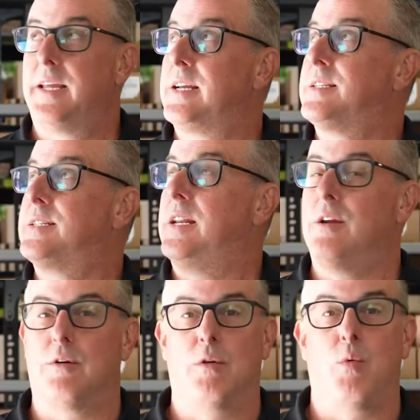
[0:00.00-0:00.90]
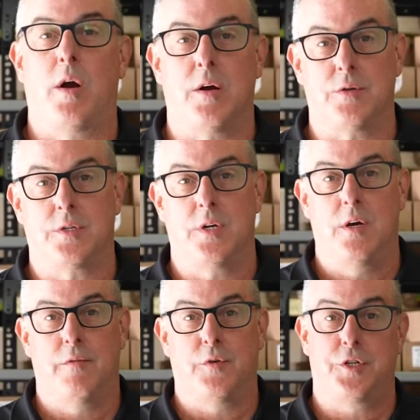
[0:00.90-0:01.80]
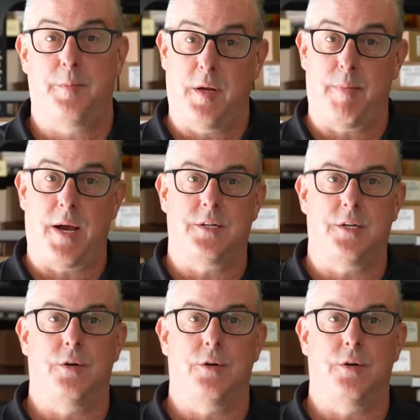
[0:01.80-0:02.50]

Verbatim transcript: it gets sent here to the warehouse for shipping it back to